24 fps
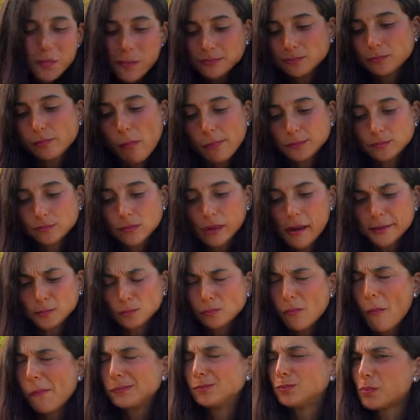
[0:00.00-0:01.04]
to me is
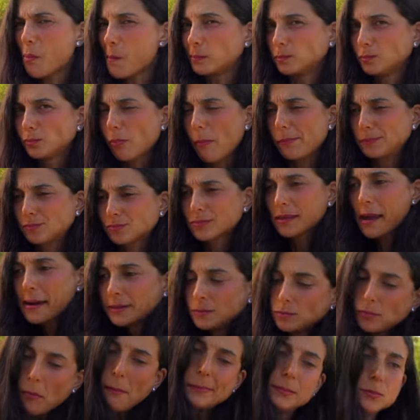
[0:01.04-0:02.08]
I often
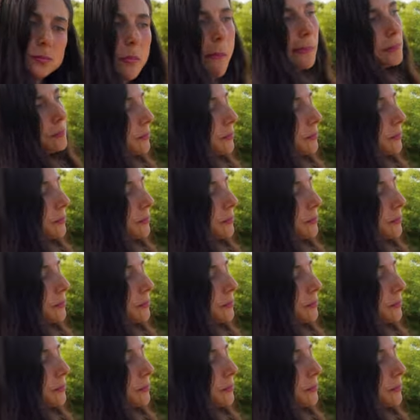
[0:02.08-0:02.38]
find that one